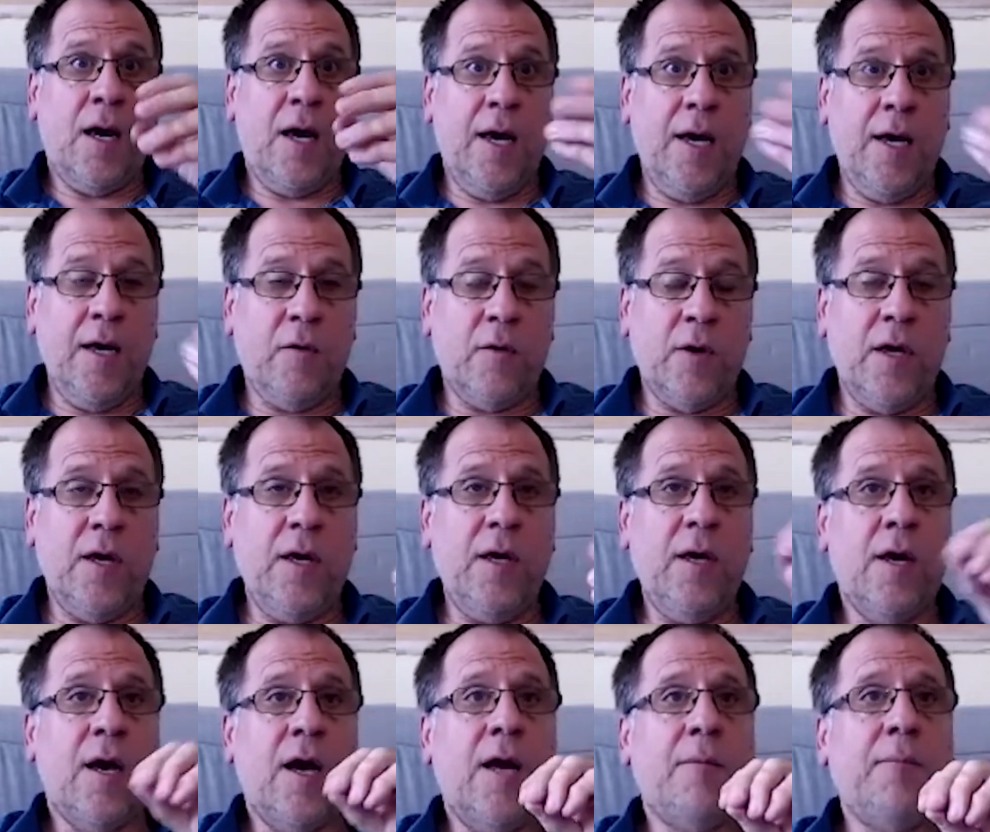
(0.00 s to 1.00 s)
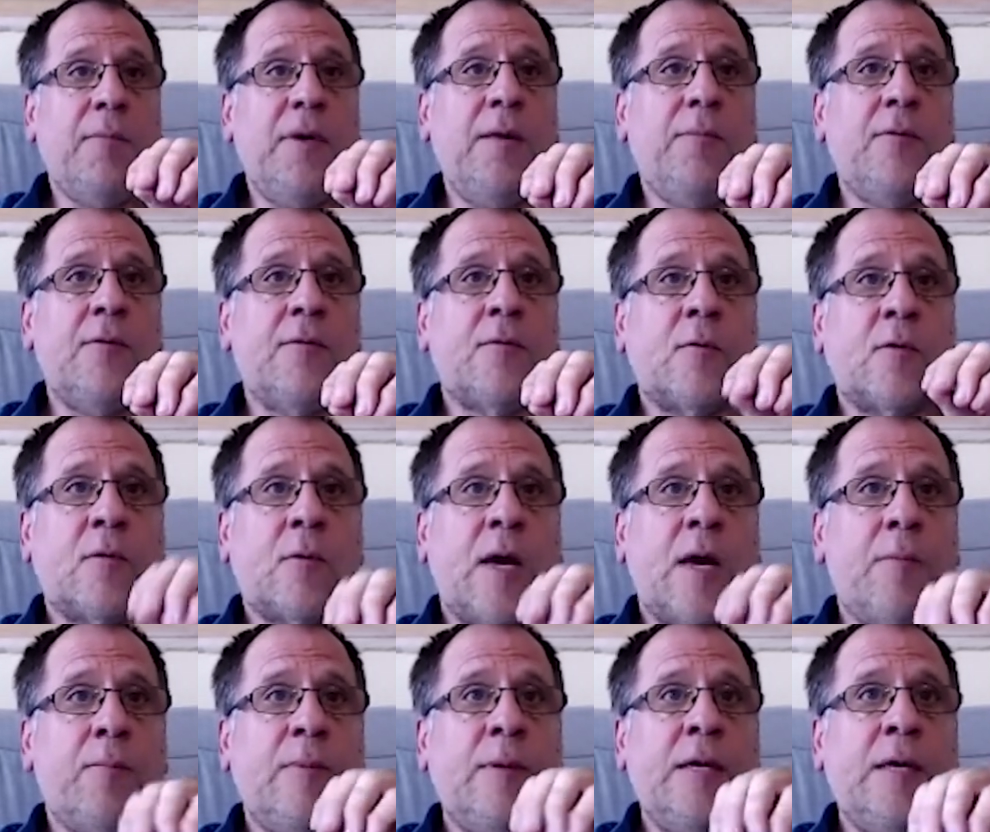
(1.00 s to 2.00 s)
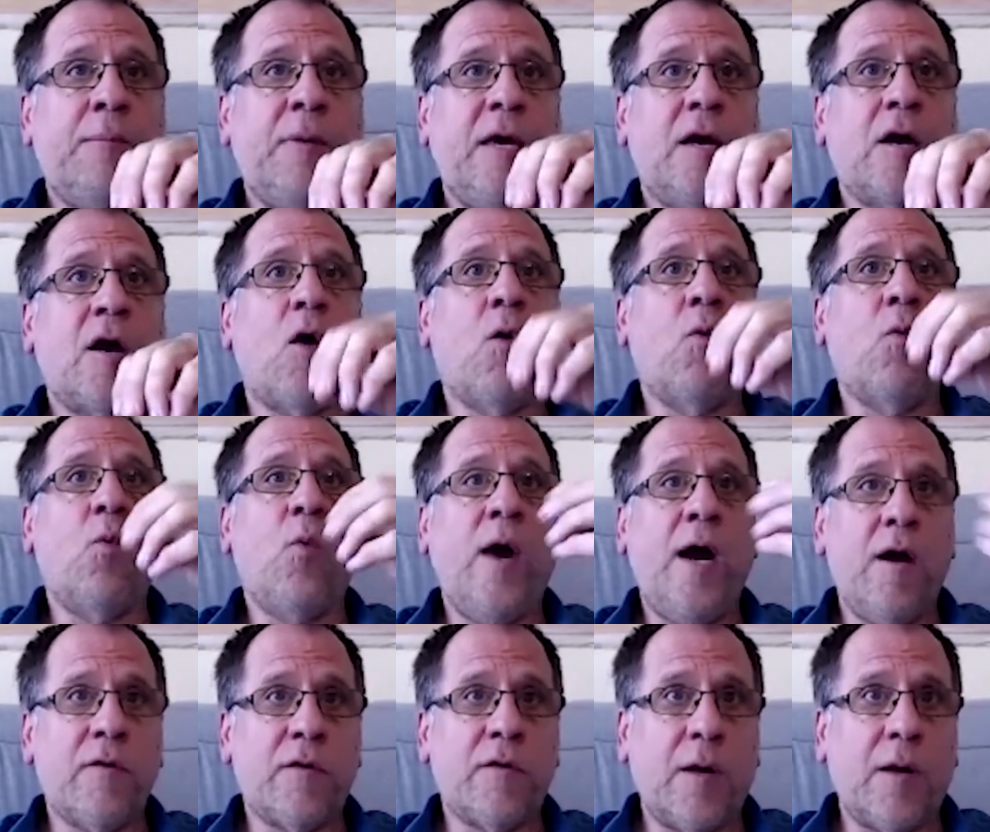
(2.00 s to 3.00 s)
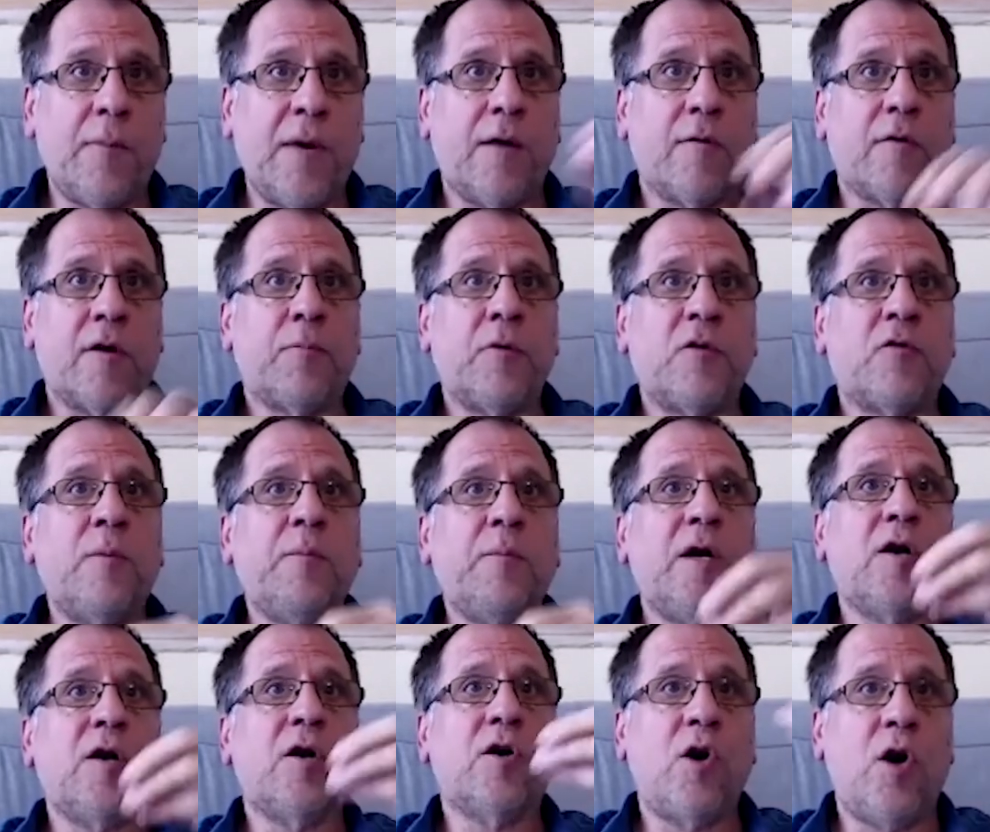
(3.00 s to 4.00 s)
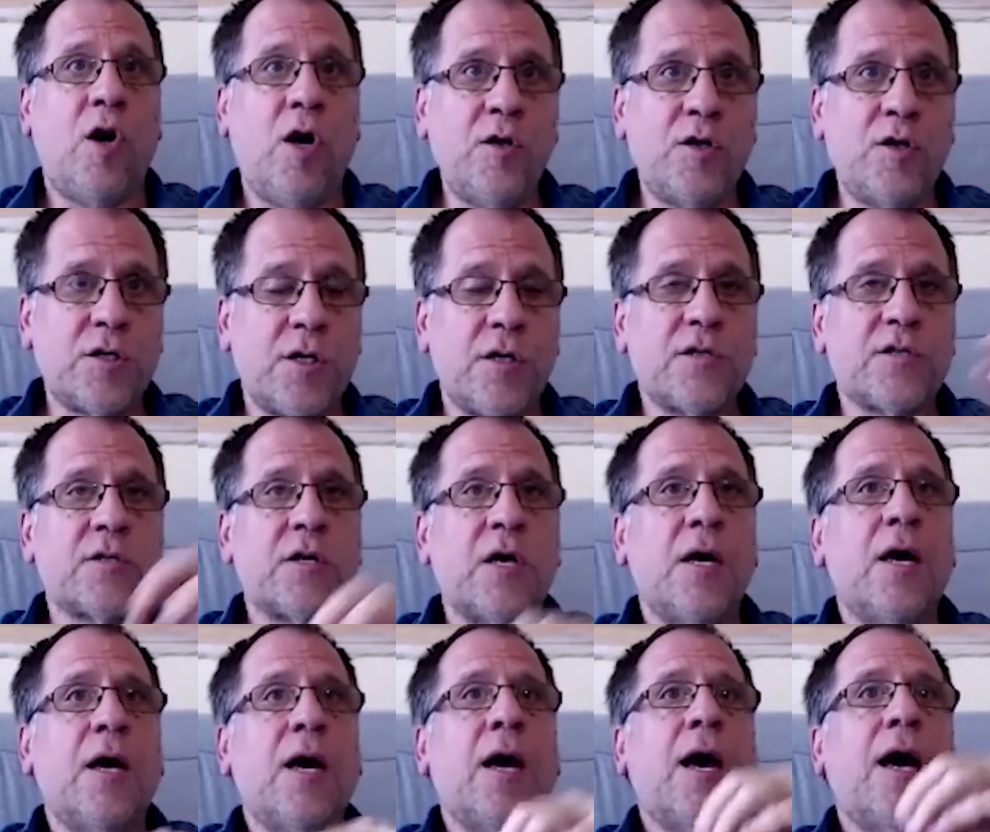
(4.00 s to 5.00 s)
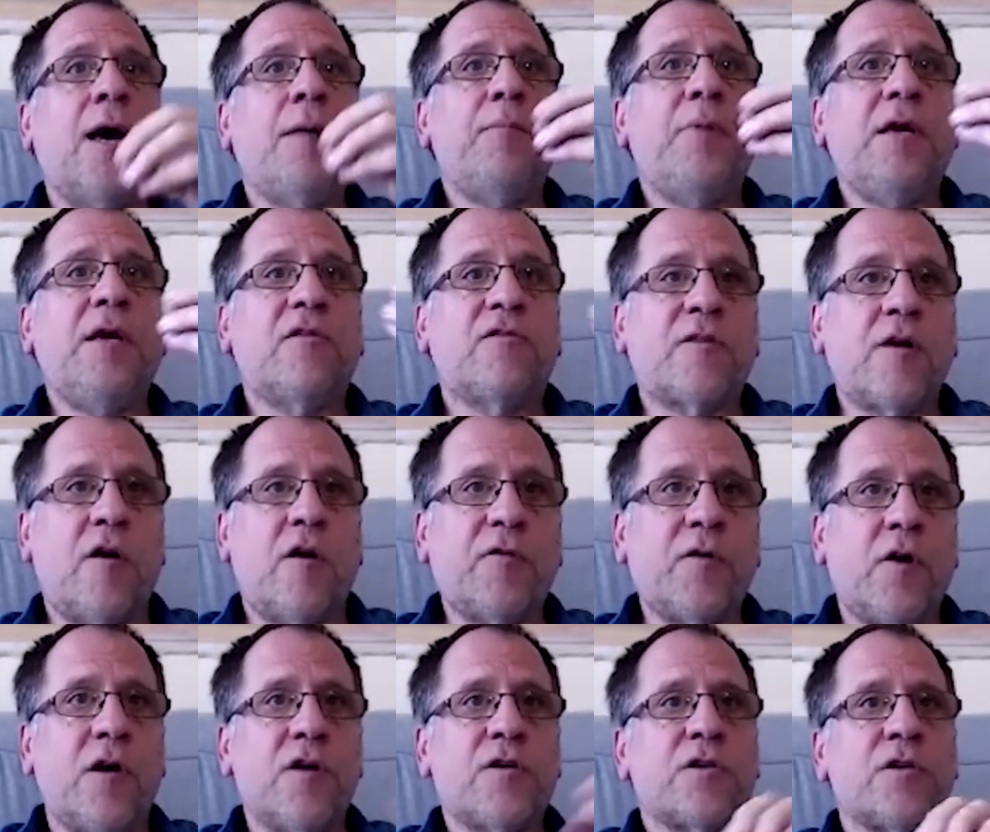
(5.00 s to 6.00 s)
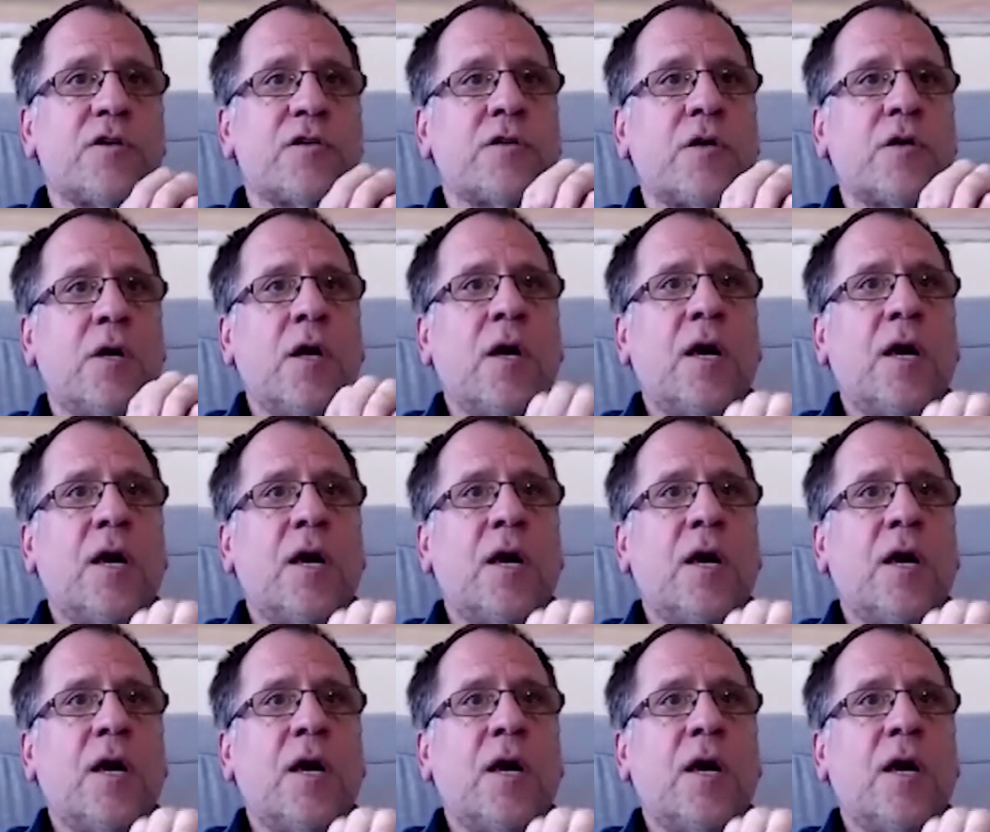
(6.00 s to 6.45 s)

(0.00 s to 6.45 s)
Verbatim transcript: angry and me and me being aware that I'm angry, between being conscious and being self-conscious.